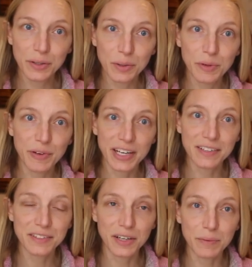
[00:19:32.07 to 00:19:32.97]
you'll be ready
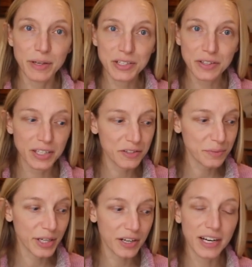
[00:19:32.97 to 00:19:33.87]
to start measuring your
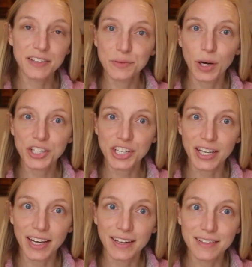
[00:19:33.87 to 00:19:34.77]
sweater and
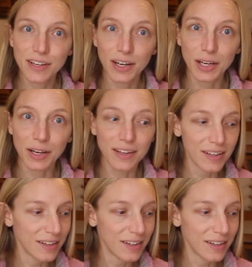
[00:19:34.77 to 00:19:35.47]
swatching and talking